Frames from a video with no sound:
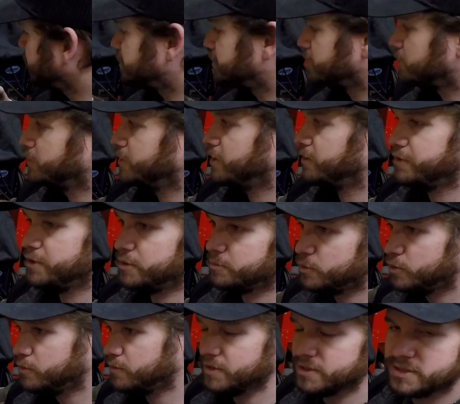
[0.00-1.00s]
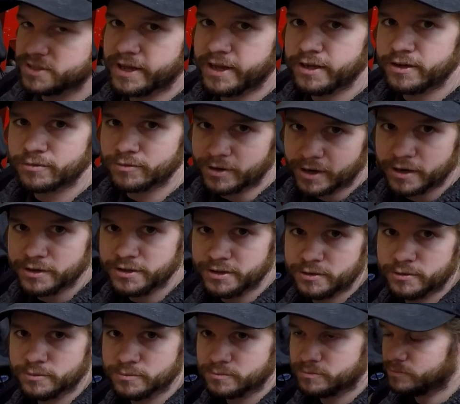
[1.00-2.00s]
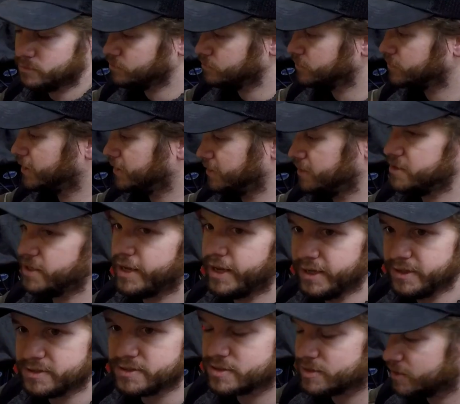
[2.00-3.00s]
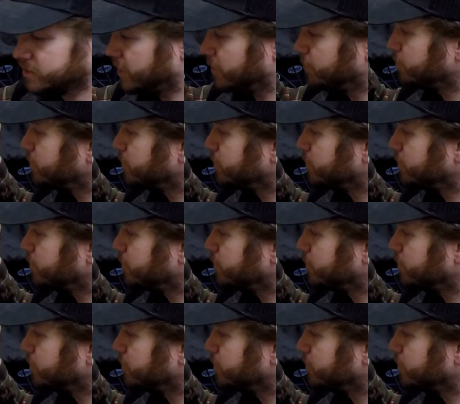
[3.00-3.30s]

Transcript: sure whenever you're moving the tank around, you don't let the tank slip,